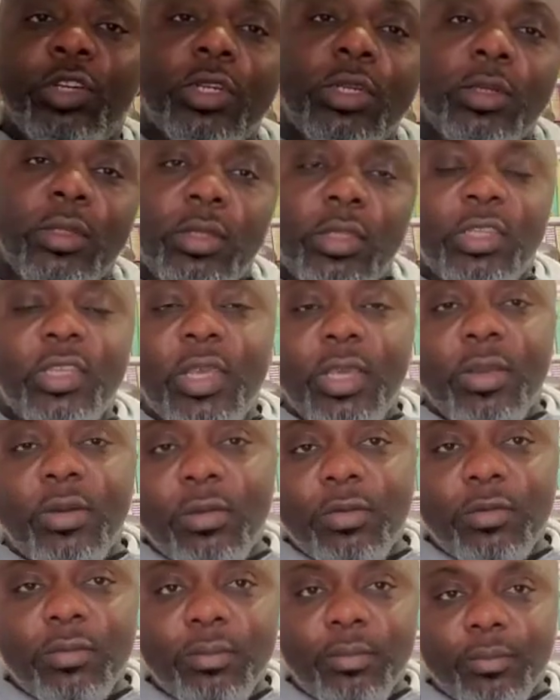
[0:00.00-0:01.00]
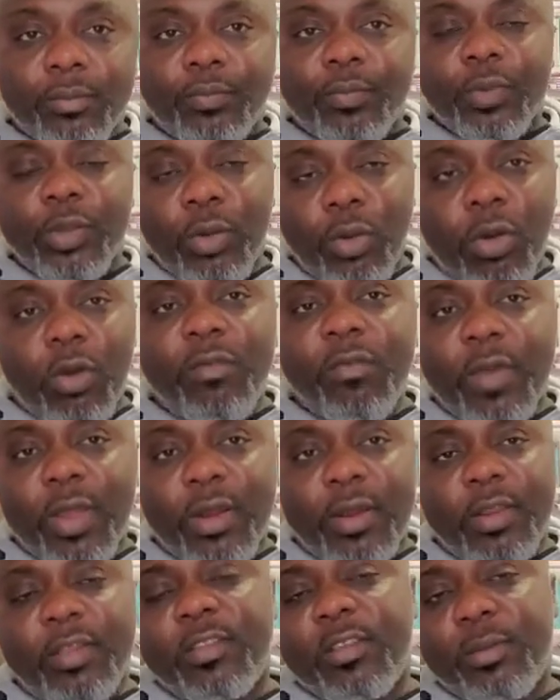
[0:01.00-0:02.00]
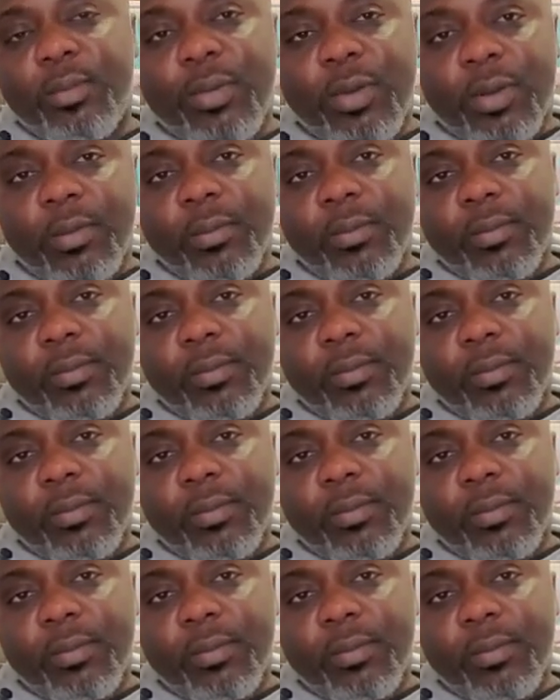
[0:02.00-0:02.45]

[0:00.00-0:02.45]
entails love and discipline.